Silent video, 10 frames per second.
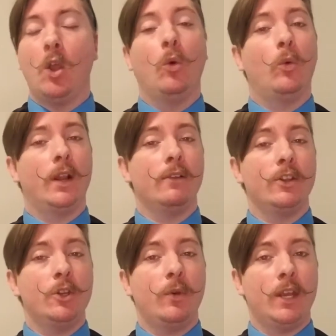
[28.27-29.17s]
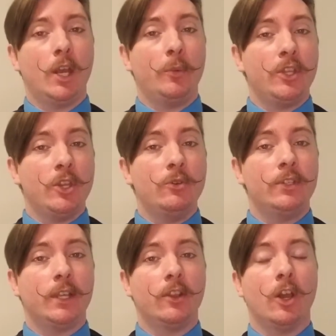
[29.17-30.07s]
Whatever you end up
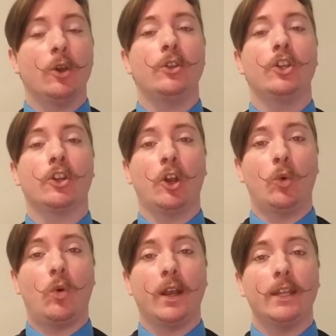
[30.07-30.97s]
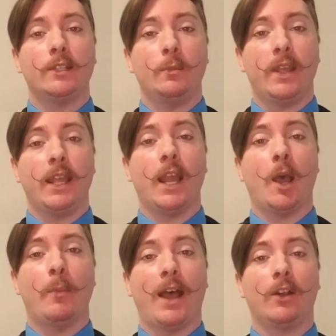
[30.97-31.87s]
using, though, you're going to want it to be
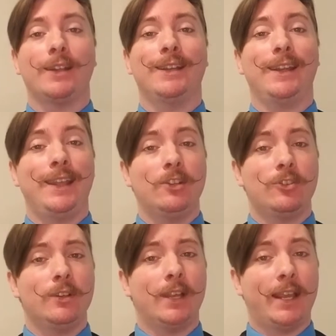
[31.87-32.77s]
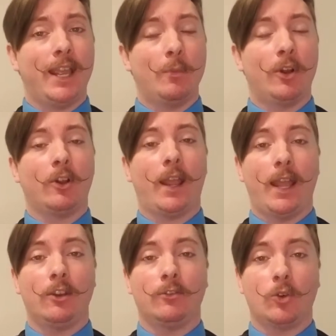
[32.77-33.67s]
about 1 inch in diameter
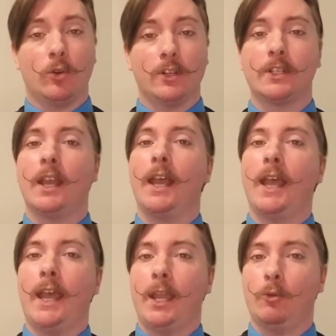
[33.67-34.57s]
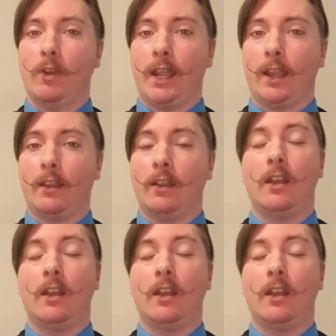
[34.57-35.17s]
and, of course, a ring.